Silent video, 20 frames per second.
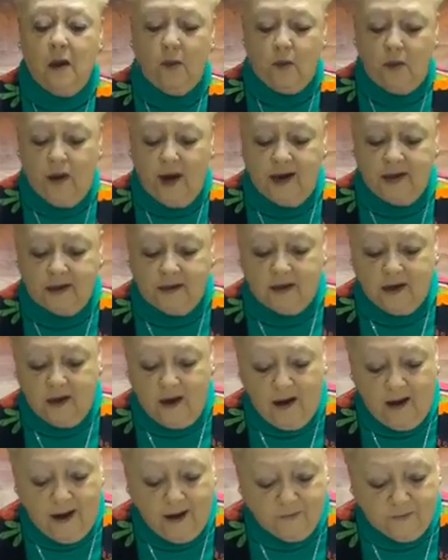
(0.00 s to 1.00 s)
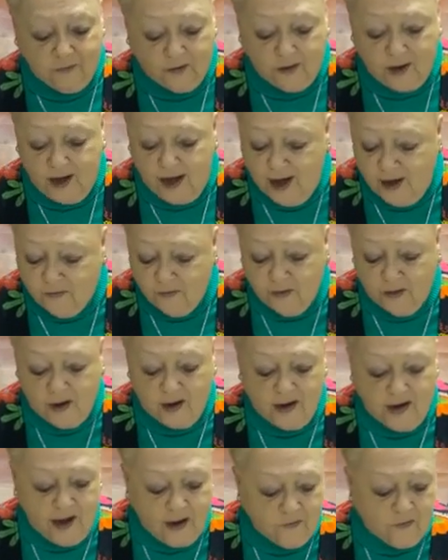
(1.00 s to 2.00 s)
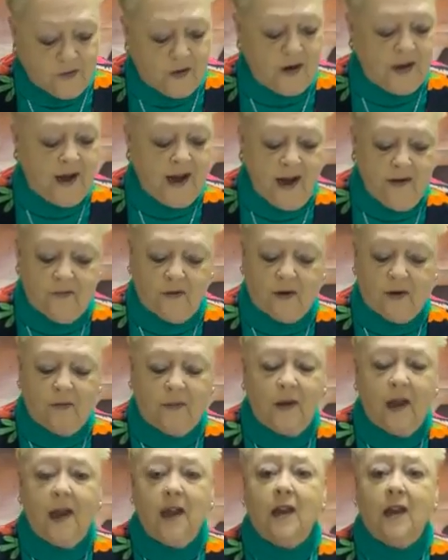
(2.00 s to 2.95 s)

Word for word: Praise God forever and ever and ever.